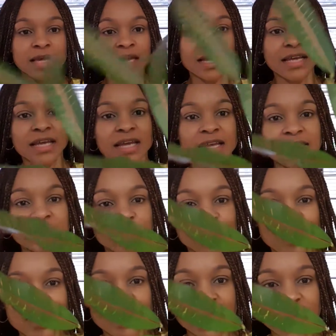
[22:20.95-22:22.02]
a
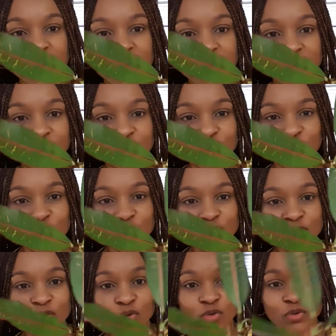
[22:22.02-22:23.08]
different kind of
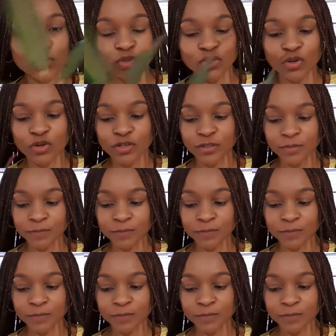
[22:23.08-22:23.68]
crouton.